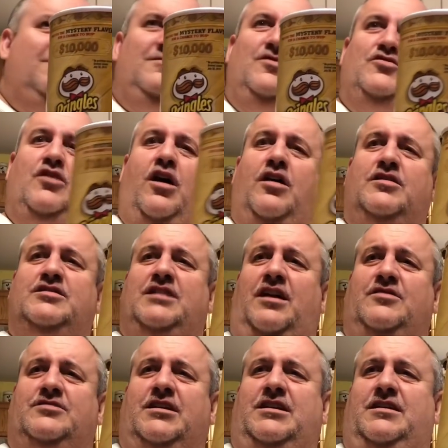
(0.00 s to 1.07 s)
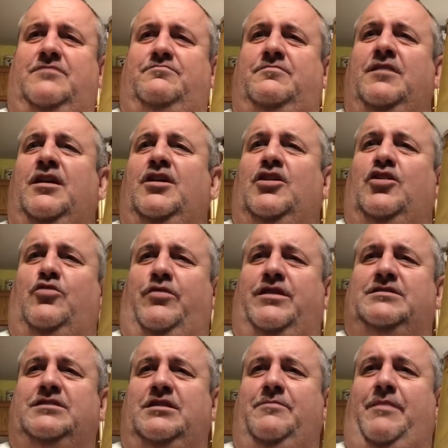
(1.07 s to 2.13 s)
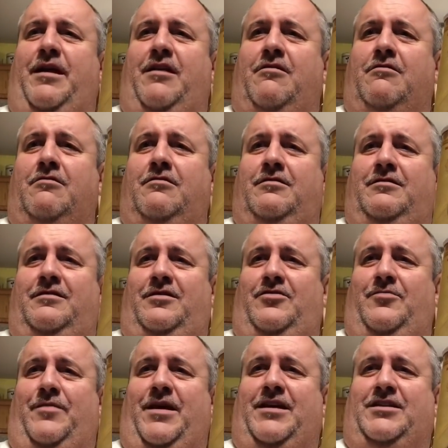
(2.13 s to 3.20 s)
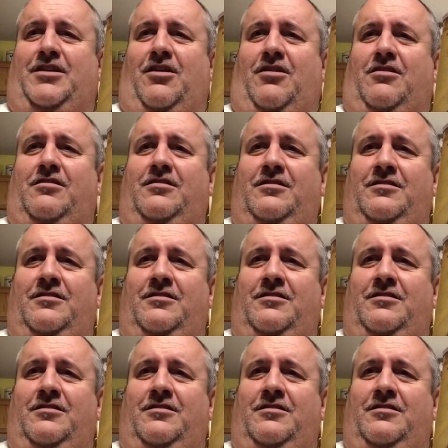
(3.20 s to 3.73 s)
The dog sounds like a grizzly bear in the backyard?